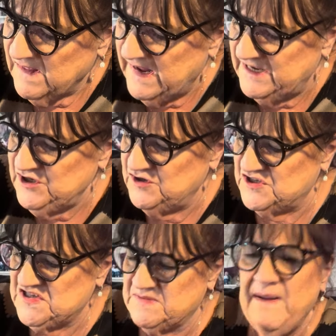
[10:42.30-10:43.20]
and you
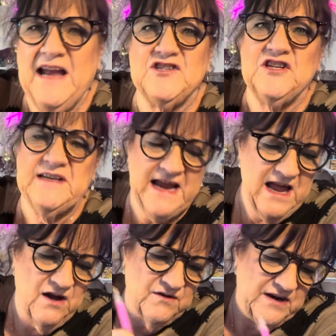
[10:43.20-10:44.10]
just smash it
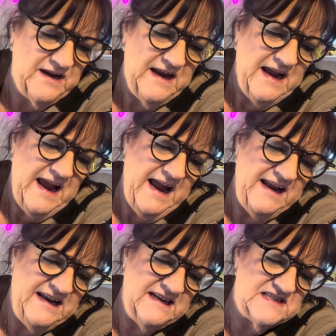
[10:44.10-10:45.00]
down.
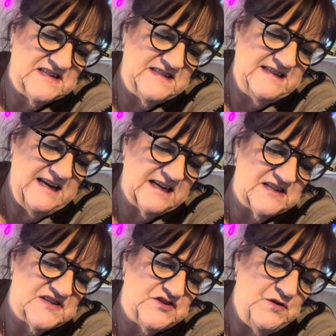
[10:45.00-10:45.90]
And it
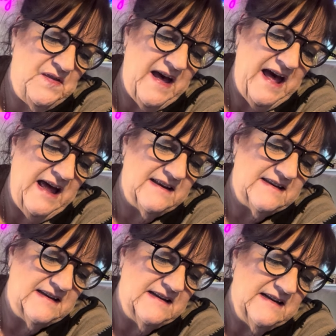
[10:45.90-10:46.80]
sticks to that.